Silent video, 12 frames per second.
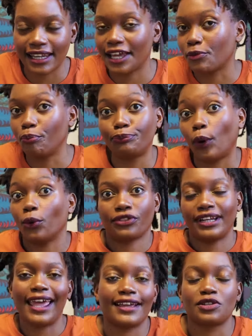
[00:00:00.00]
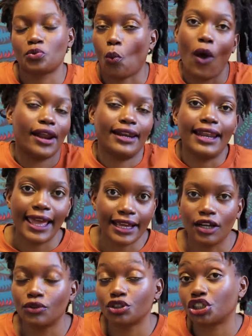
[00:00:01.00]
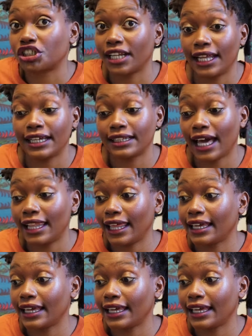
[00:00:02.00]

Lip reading: like both legs, one leg, or shit like that.